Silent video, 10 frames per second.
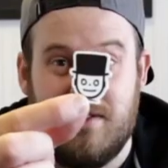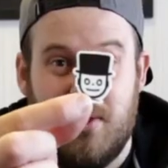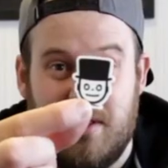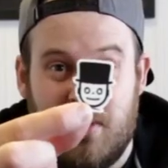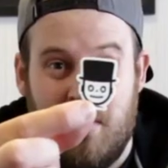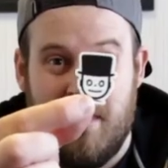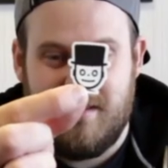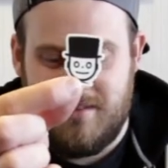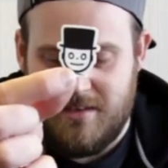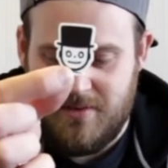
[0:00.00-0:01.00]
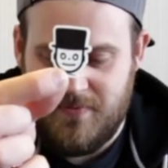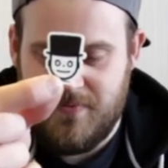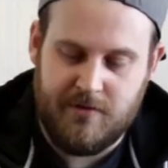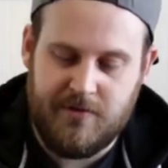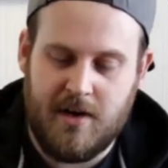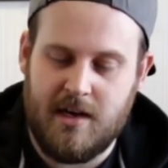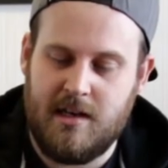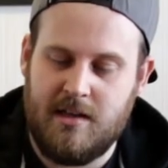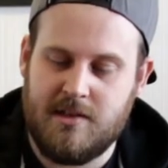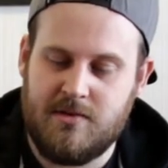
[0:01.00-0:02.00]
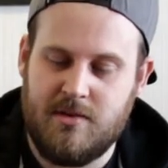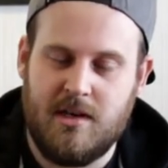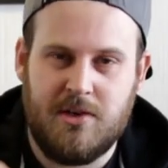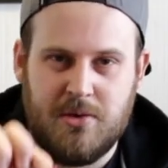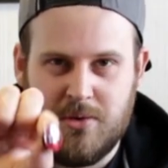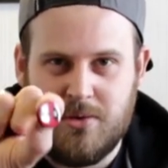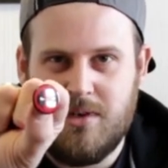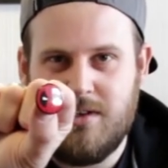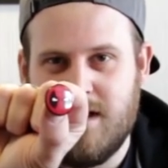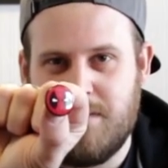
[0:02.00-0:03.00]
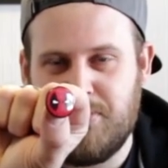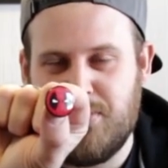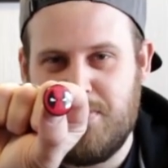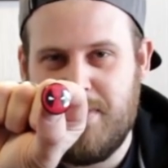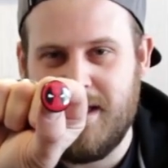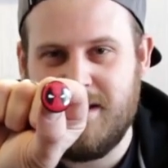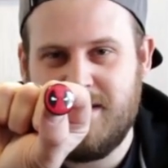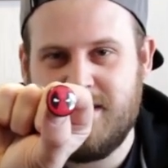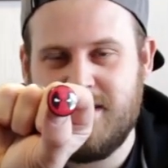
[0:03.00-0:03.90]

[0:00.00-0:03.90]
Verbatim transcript: us know in the comments. And finally, this really cool Deadpool pin.